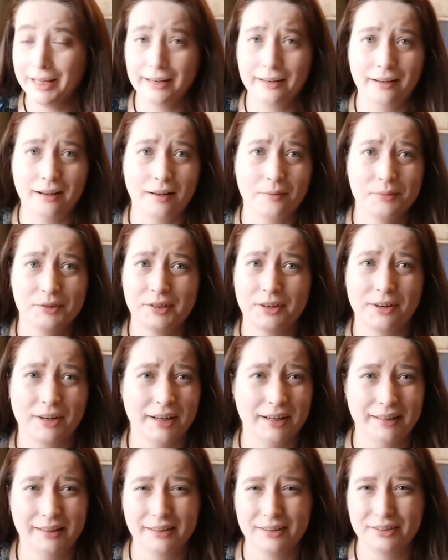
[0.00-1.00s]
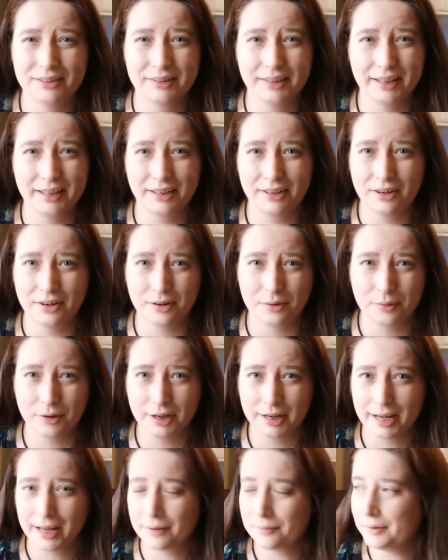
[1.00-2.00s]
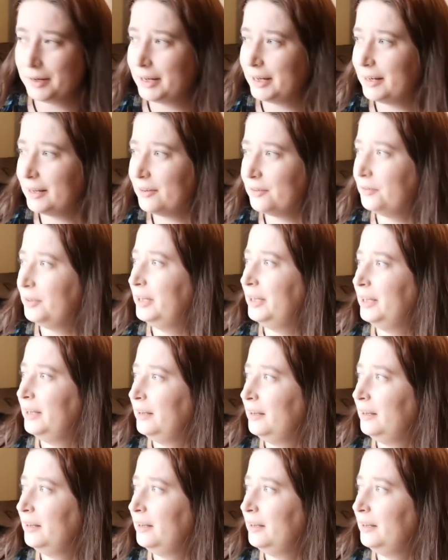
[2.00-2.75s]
and I'm sorry, there's like yard work happening now.